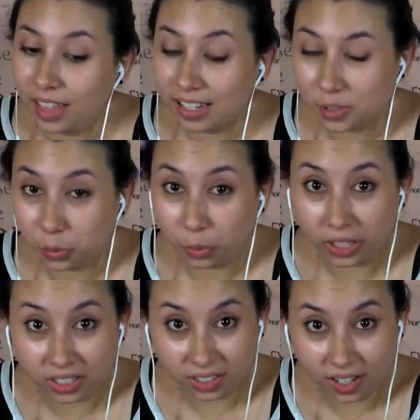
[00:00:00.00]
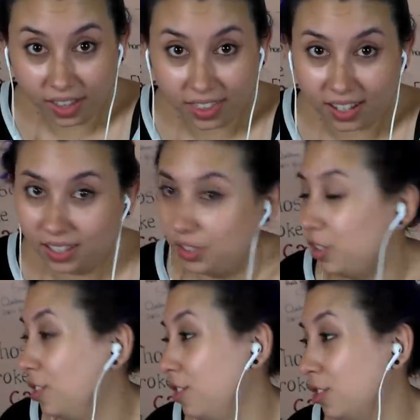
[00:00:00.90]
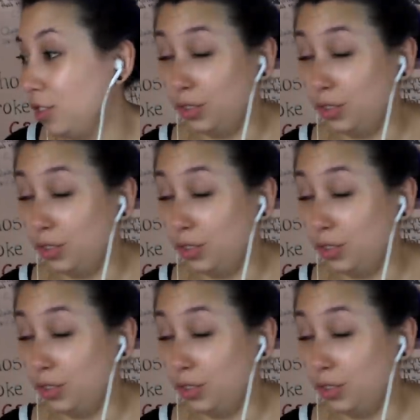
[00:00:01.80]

that's weird that he just